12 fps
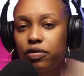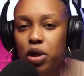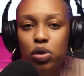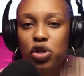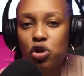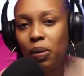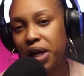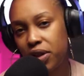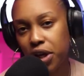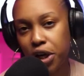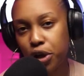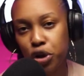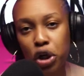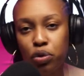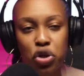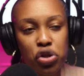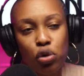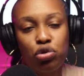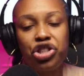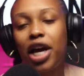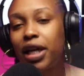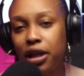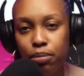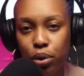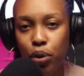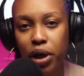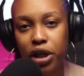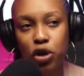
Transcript: There was nobody there. There's no check-in point.